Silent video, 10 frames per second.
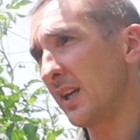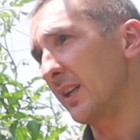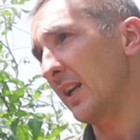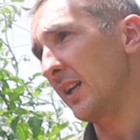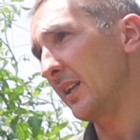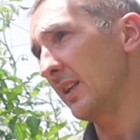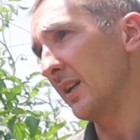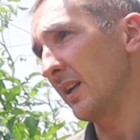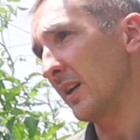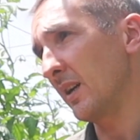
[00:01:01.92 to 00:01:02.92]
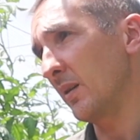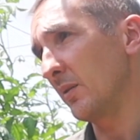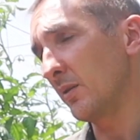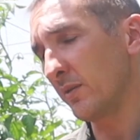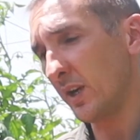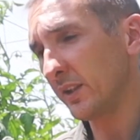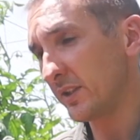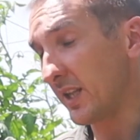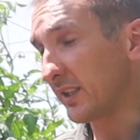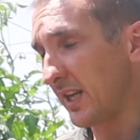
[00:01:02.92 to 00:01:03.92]
and
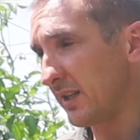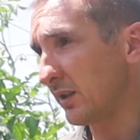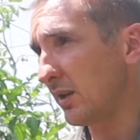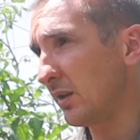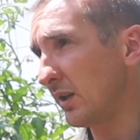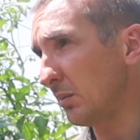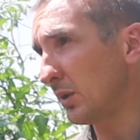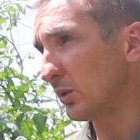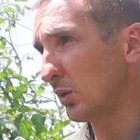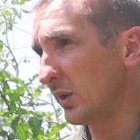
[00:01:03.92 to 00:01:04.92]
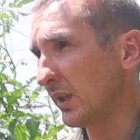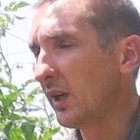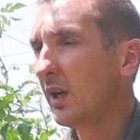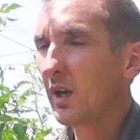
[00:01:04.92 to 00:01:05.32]
varieties that can grow a little bit taller,